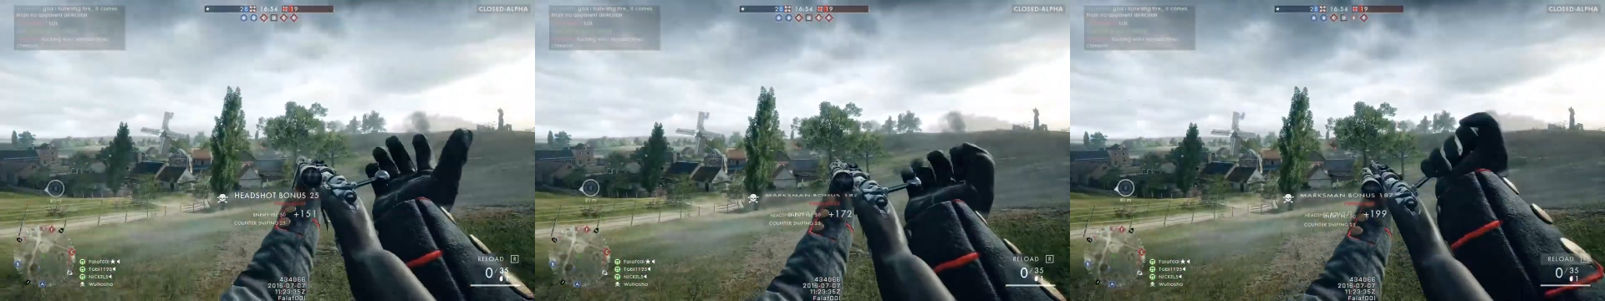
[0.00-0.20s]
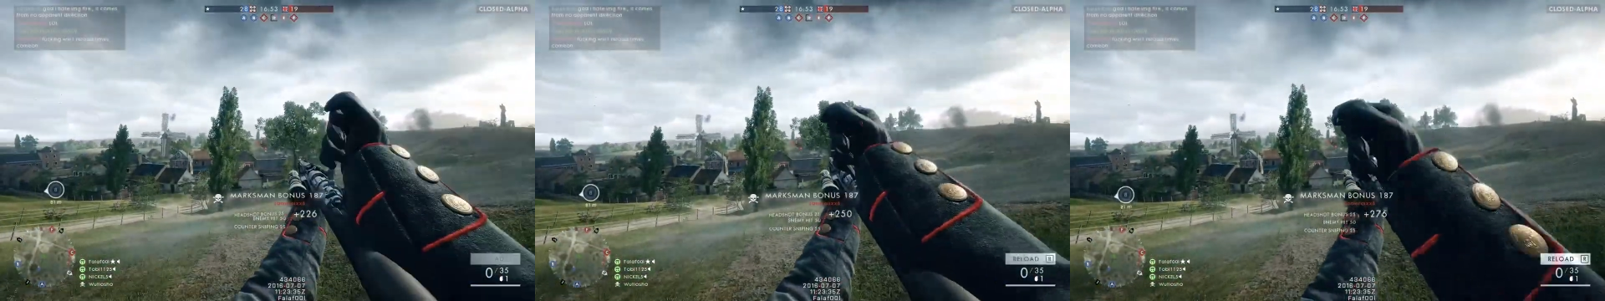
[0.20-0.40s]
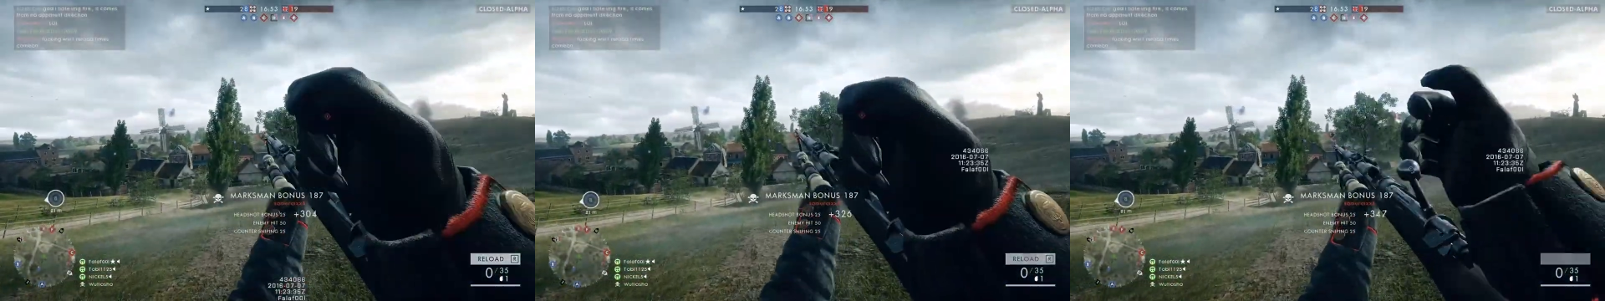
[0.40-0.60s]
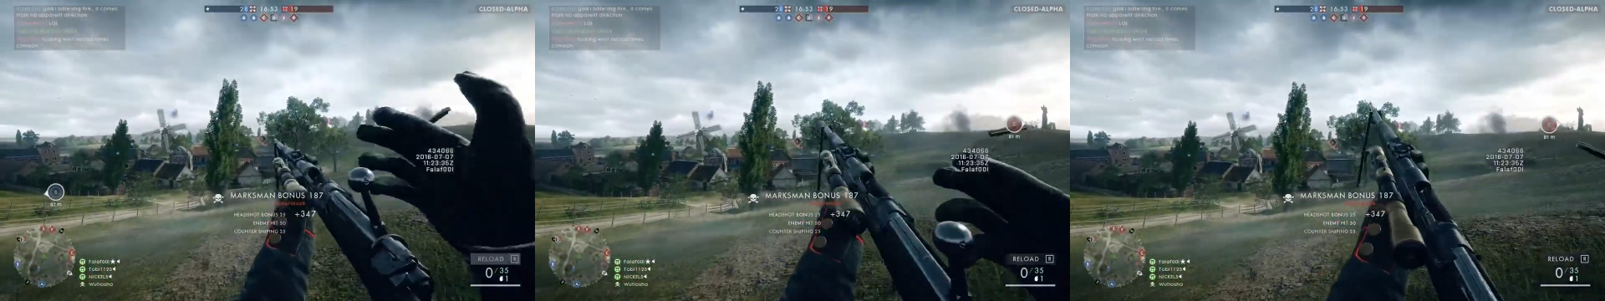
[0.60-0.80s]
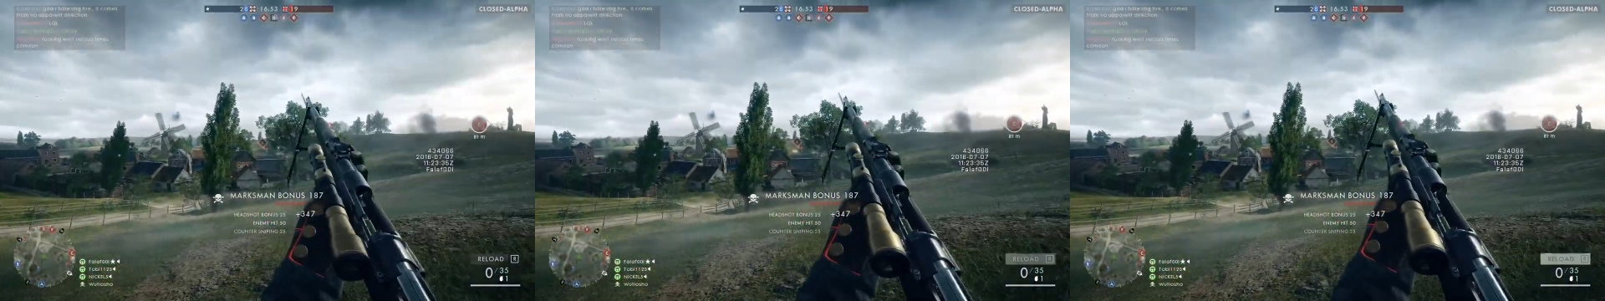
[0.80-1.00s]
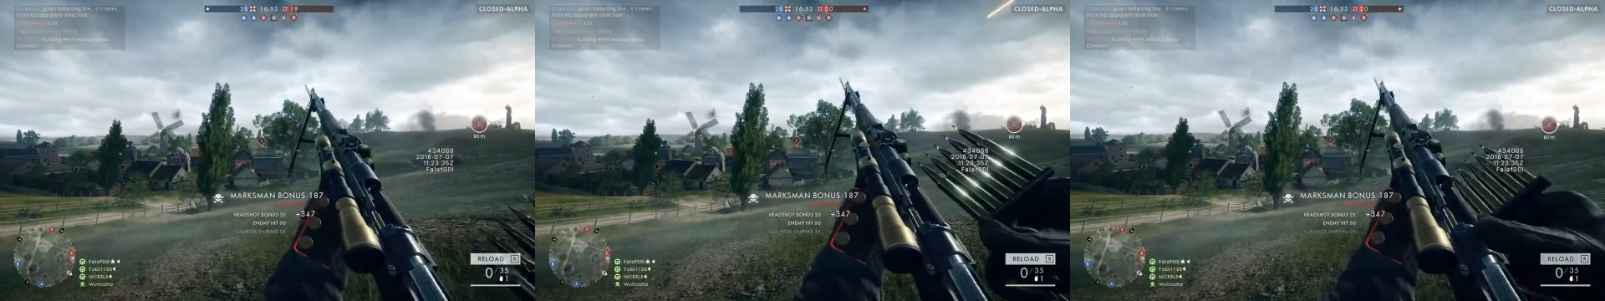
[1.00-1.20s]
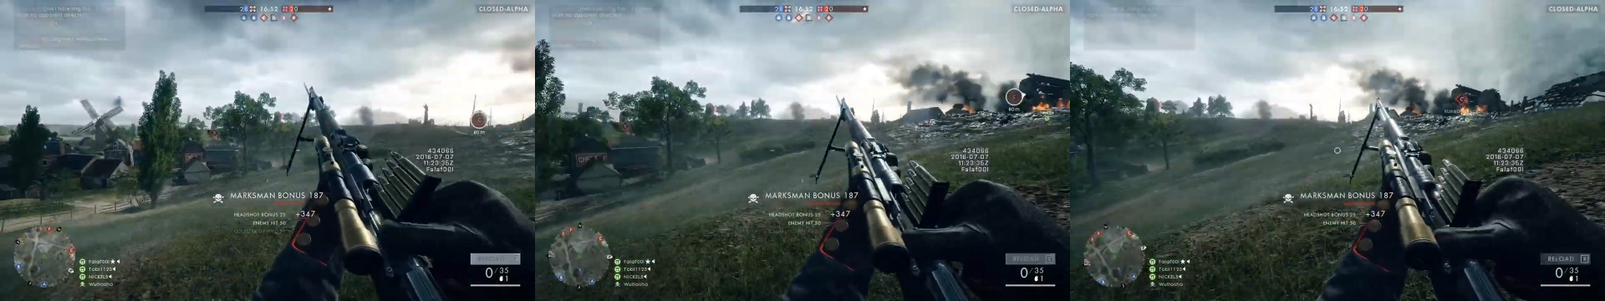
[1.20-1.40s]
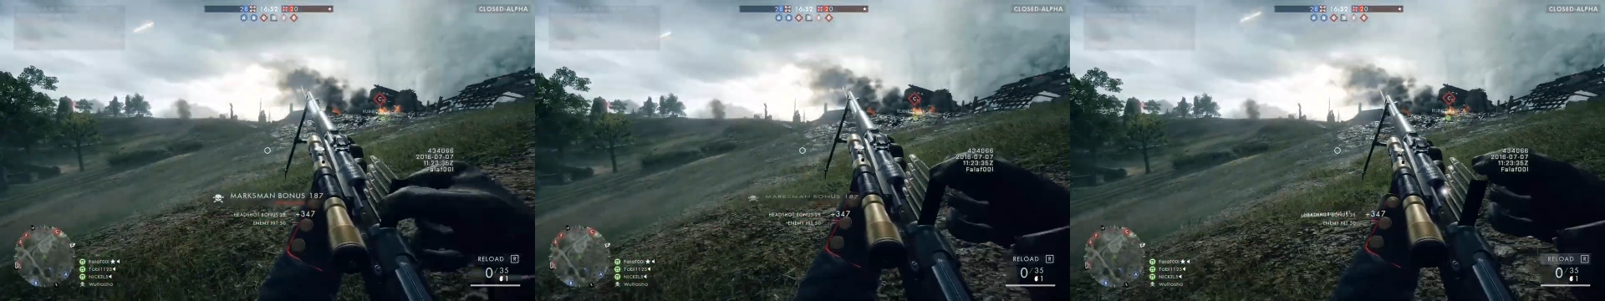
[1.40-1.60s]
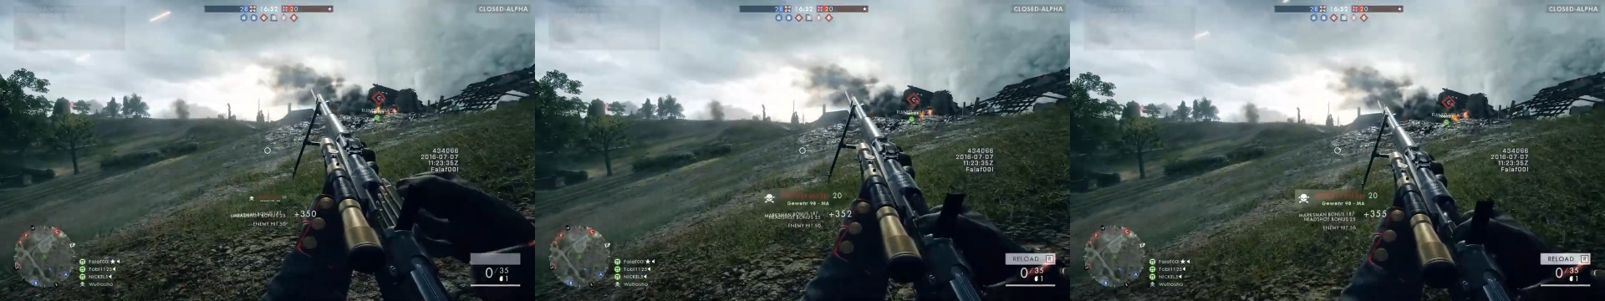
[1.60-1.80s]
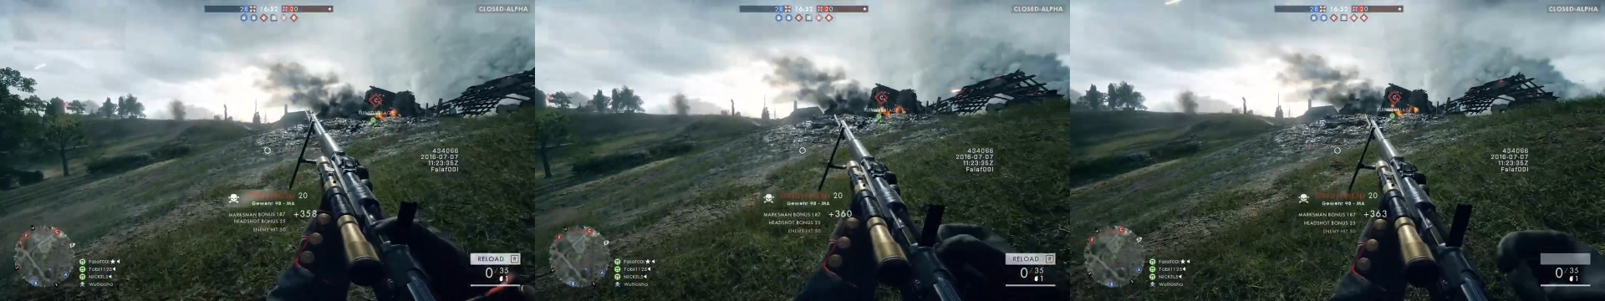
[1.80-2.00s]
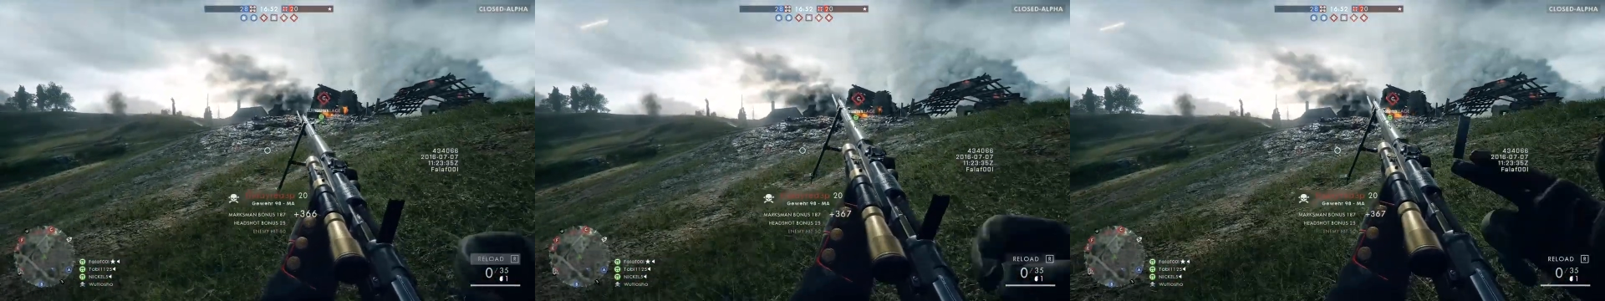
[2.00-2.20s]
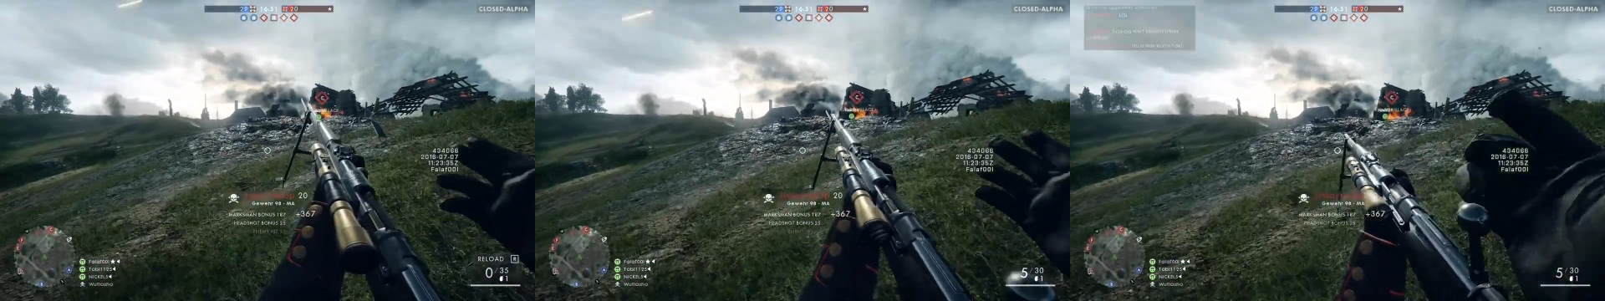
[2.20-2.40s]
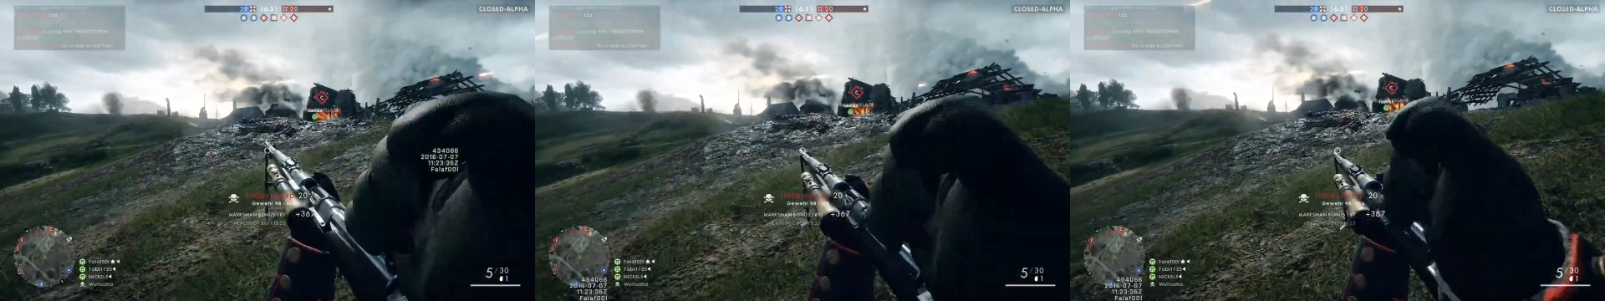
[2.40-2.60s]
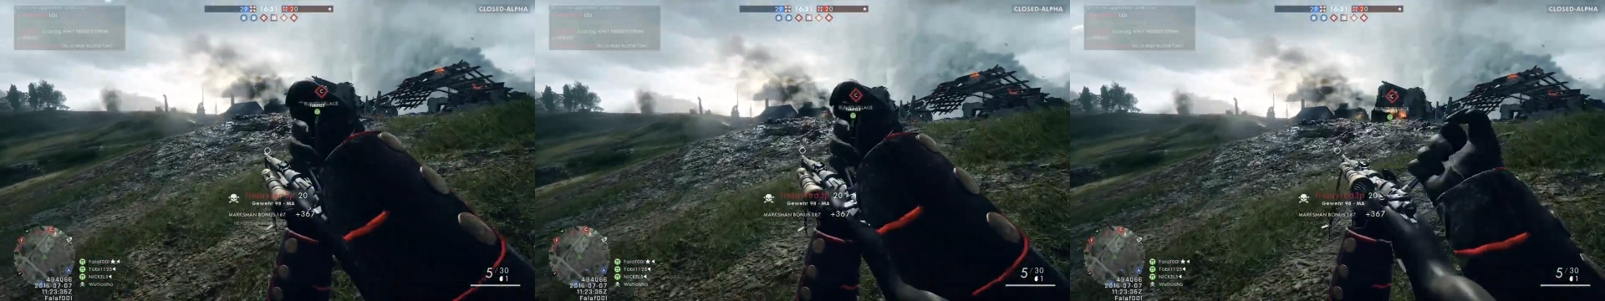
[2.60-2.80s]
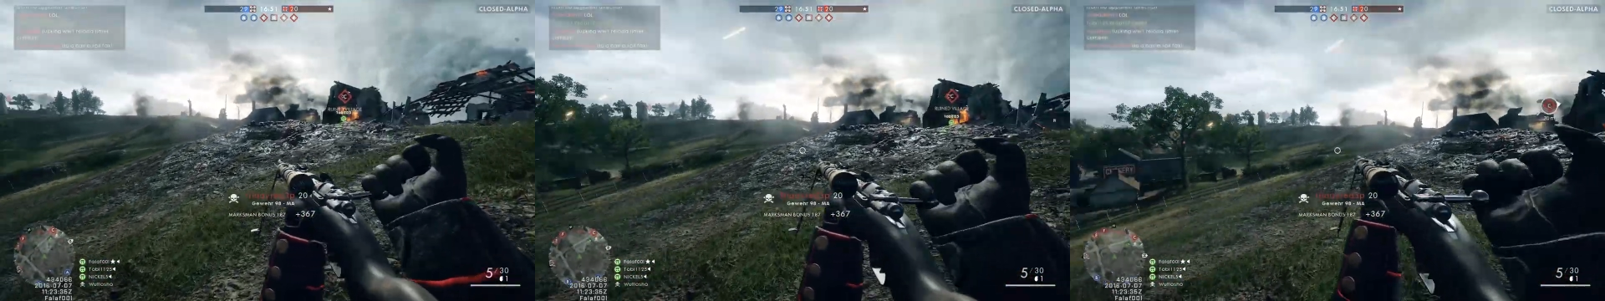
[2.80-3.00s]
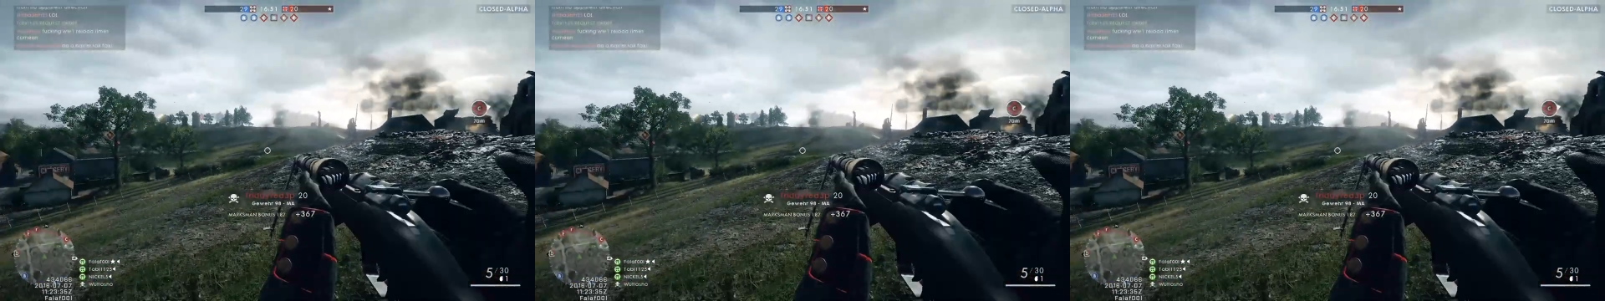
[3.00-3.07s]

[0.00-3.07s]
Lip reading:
No face is visible, so there are no lips to read.